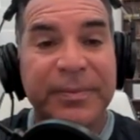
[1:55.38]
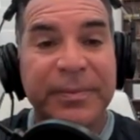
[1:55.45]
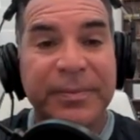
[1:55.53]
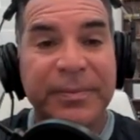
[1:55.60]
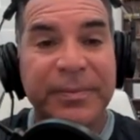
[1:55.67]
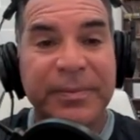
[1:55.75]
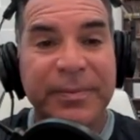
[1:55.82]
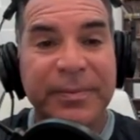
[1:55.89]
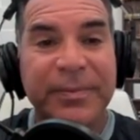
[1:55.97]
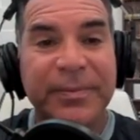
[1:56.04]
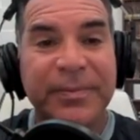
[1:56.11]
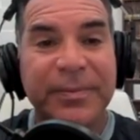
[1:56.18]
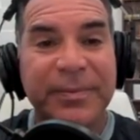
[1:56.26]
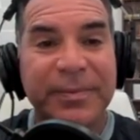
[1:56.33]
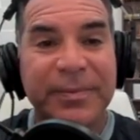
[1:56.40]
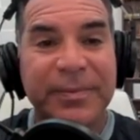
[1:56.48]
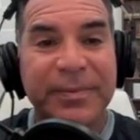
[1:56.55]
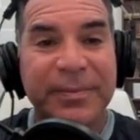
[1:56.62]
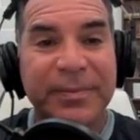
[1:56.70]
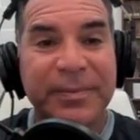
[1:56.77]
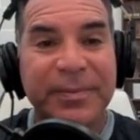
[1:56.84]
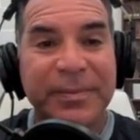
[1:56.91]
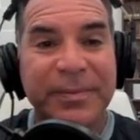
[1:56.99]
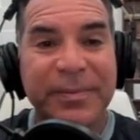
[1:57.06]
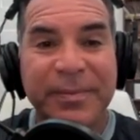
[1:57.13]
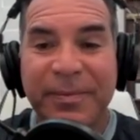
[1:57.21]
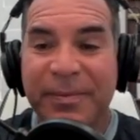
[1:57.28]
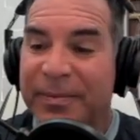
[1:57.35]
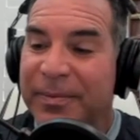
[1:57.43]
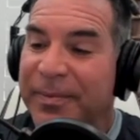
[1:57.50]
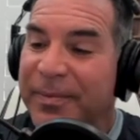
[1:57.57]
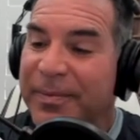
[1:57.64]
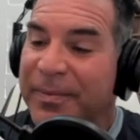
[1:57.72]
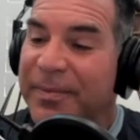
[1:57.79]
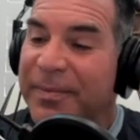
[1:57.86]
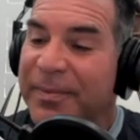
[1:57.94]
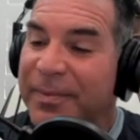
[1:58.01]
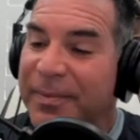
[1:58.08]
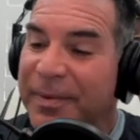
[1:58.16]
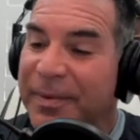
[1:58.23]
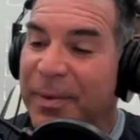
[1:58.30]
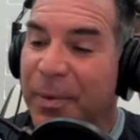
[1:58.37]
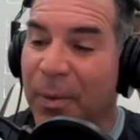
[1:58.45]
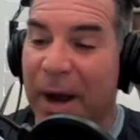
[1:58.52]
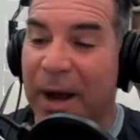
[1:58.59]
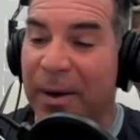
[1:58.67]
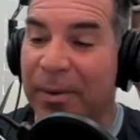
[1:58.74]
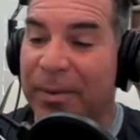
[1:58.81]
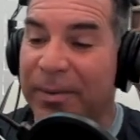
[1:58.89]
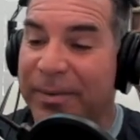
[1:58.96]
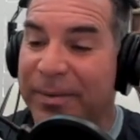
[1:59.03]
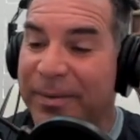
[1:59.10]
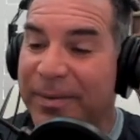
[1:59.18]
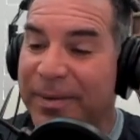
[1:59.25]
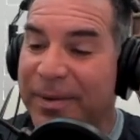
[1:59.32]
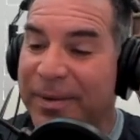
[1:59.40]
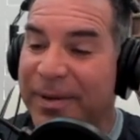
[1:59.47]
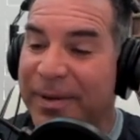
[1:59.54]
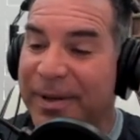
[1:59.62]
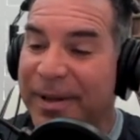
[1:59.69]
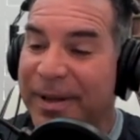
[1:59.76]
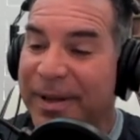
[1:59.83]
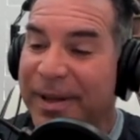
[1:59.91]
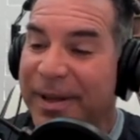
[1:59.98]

(silent)